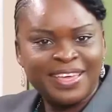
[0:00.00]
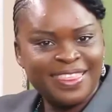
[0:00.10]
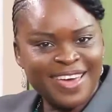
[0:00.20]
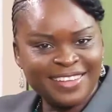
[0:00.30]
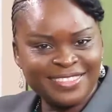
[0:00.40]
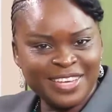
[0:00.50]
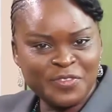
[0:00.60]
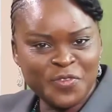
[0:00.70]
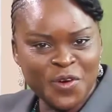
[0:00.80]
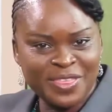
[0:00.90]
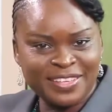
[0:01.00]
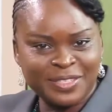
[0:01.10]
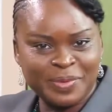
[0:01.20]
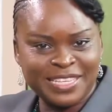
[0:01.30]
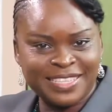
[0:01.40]
That's it for
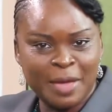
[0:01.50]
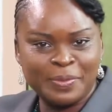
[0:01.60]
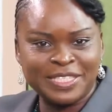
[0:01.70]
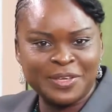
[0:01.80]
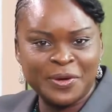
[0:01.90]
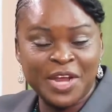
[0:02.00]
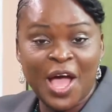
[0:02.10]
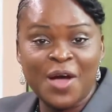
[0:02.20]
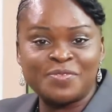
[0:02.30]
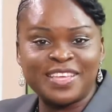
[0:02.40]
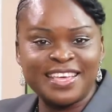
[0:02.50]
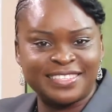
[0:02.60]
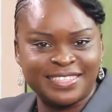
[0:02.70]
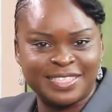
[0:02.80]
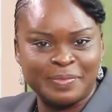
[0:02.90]
this week's episode of
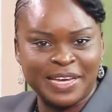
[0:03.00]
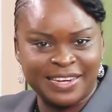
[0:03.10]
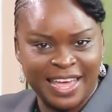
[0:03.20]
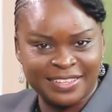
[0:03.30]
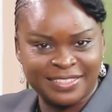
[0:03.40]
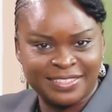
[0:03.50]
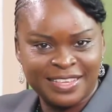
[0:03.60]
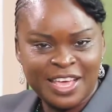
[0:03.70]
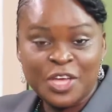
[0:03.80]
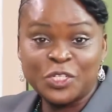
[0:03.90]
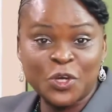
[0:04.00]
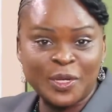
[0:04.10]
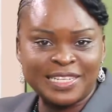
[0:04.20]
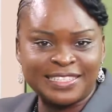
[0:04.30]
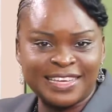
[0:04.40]
ECCB Connects.
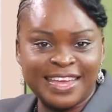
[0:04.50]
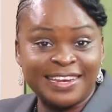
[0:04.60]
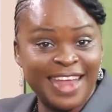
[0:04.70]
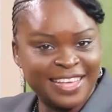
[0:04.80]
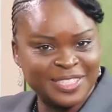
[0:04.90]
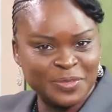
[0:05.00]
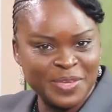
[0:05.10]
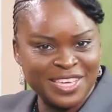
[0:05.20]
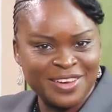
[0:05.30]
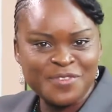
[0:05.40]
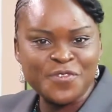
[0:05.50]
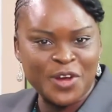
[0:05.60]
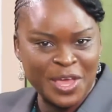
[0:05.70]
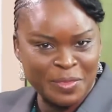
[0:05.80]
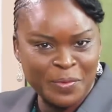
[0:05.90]
Join us again next week
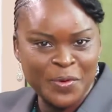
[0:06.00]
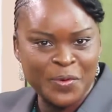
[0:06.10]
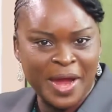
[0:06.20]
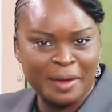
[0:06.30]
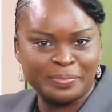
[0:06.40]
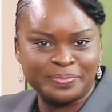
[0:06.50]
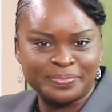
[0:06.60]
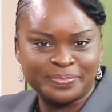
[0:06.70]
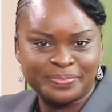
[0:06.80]
for another program.